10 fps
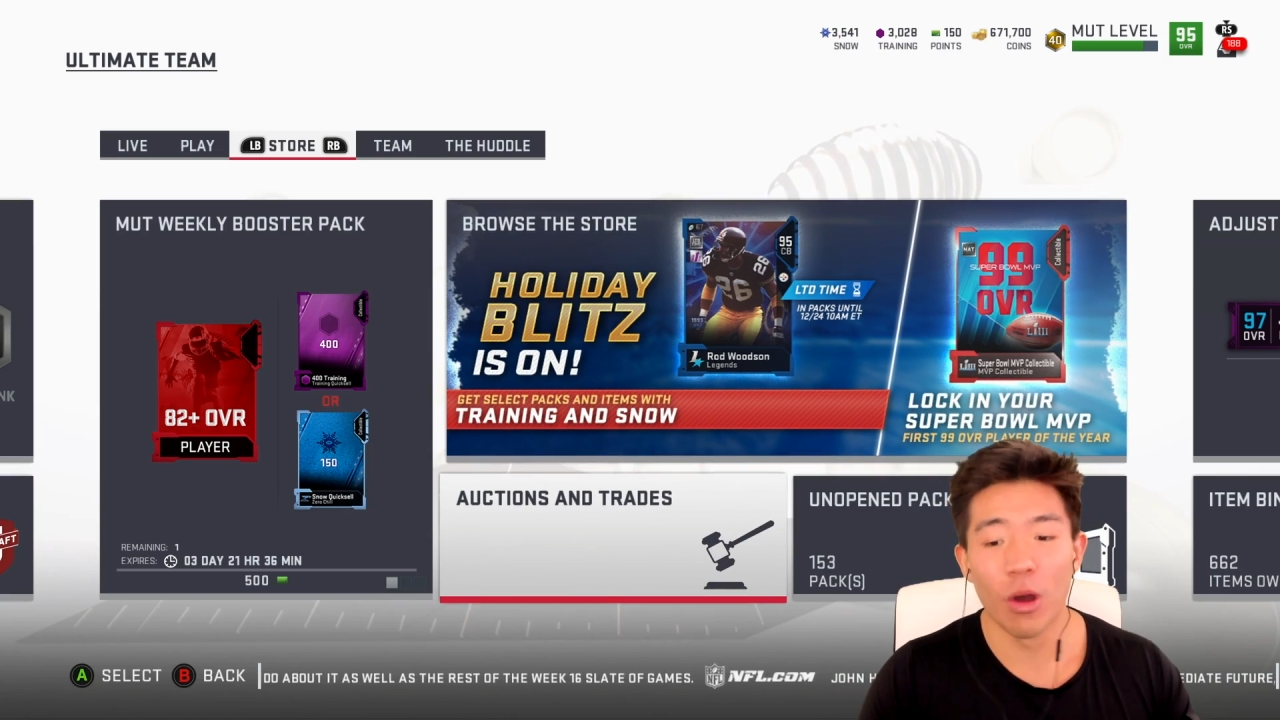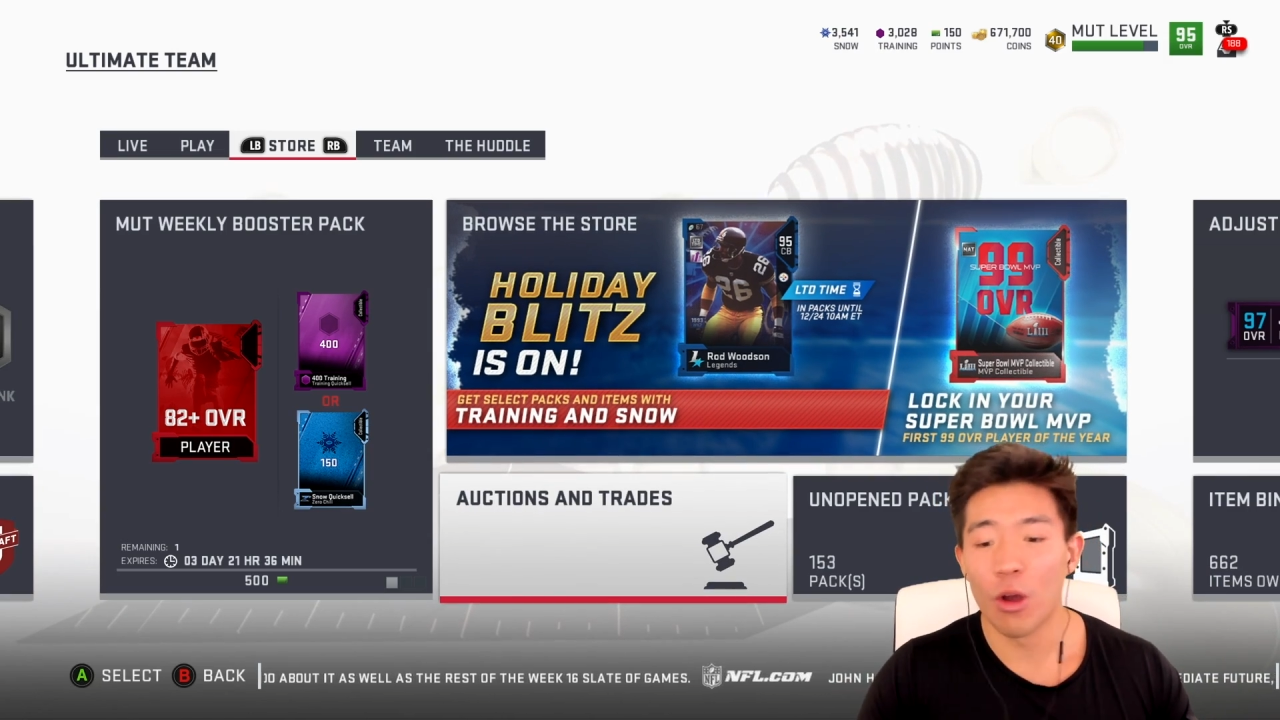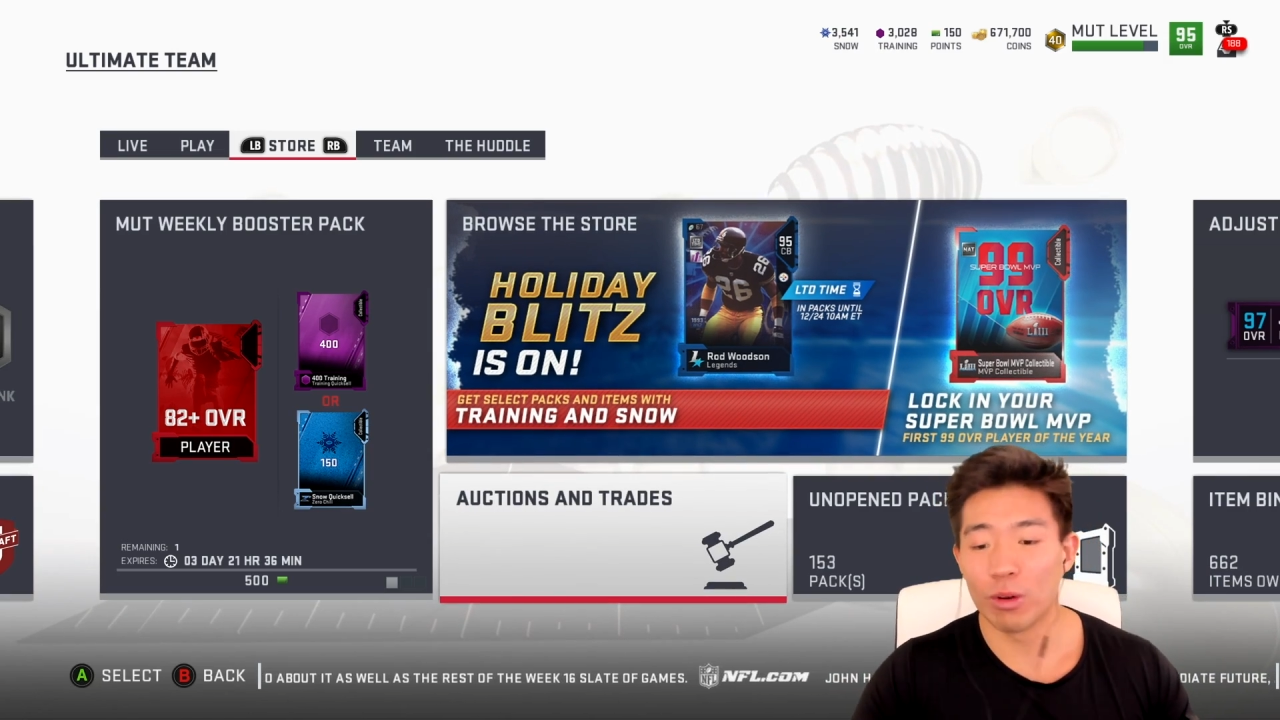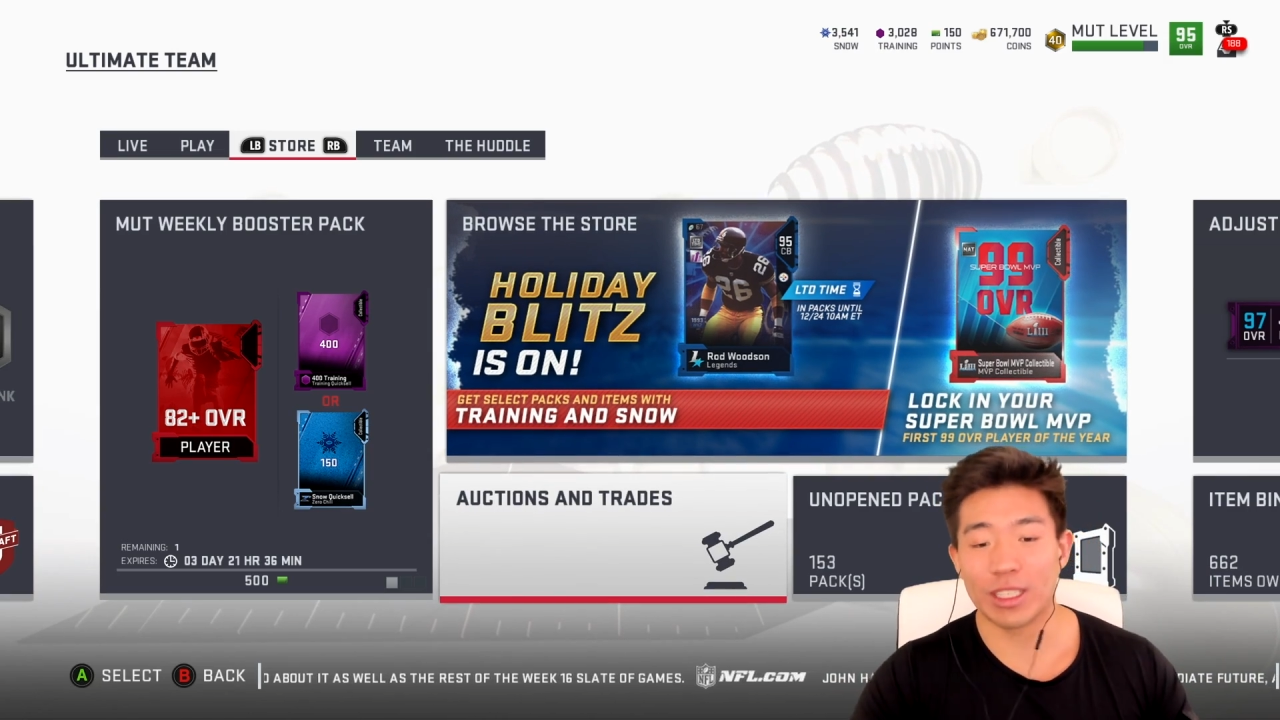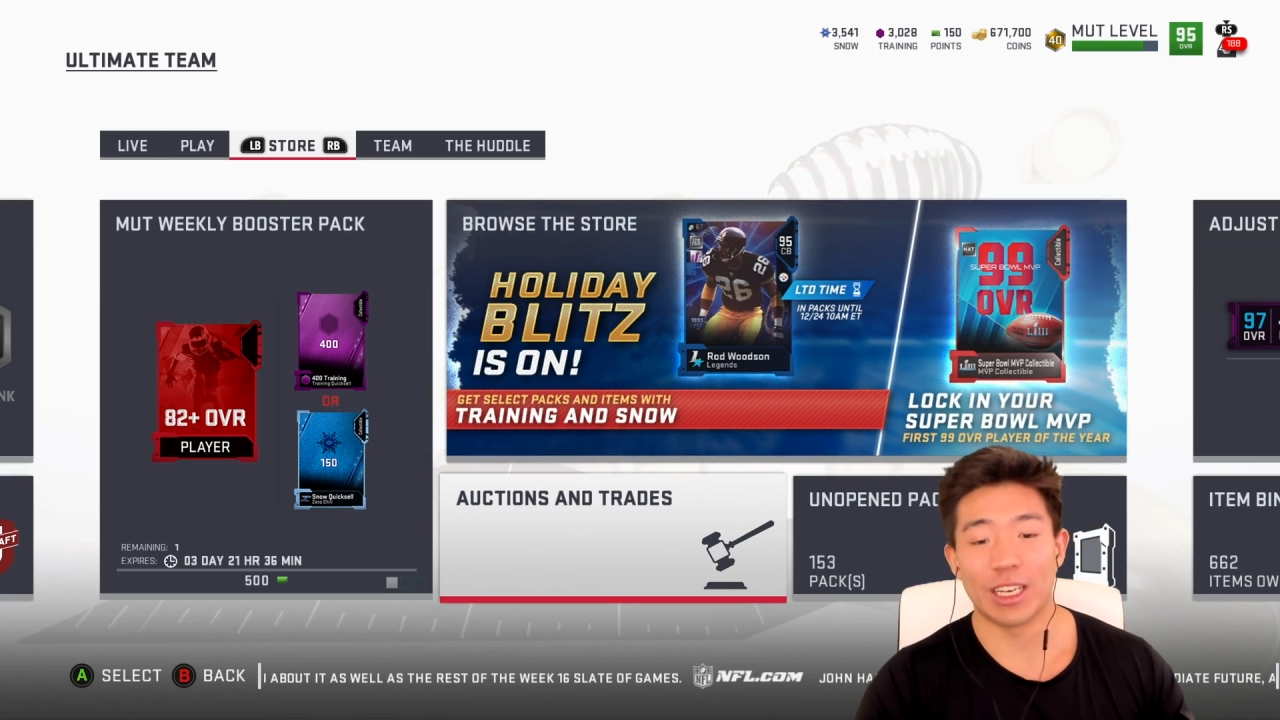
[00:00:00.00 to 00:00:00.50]

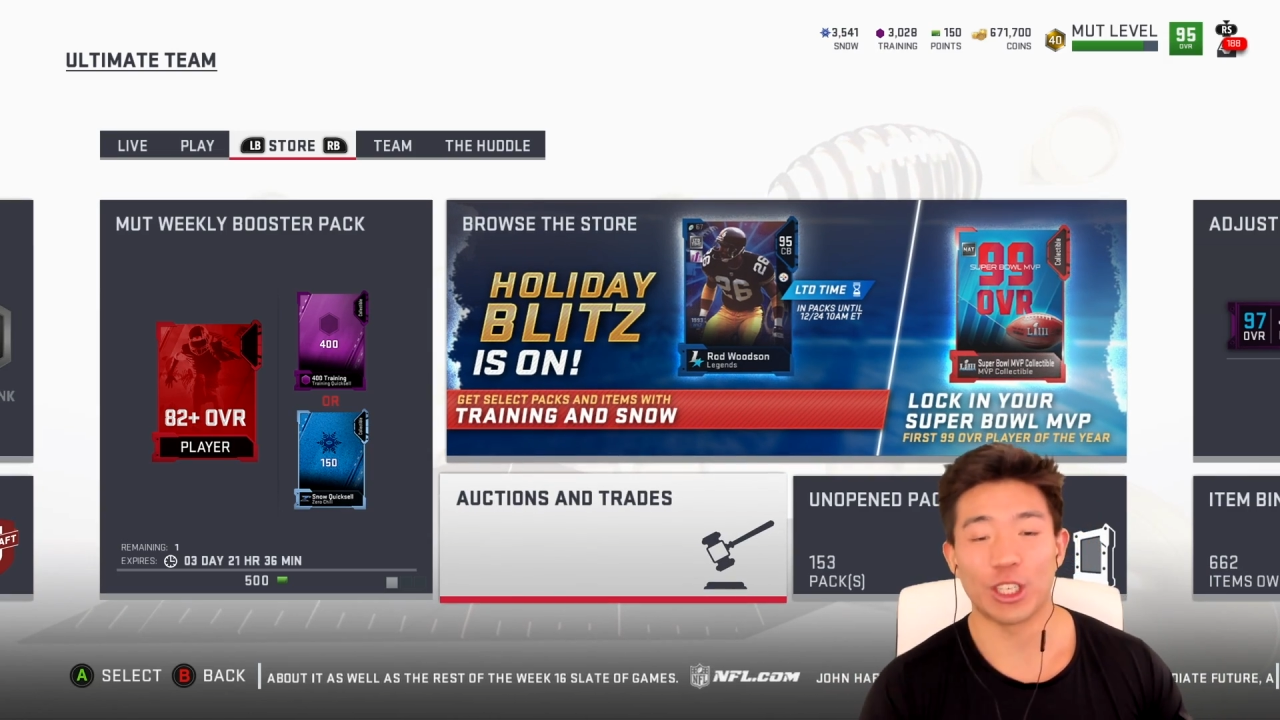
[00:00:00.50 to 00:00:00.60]
we're just gonna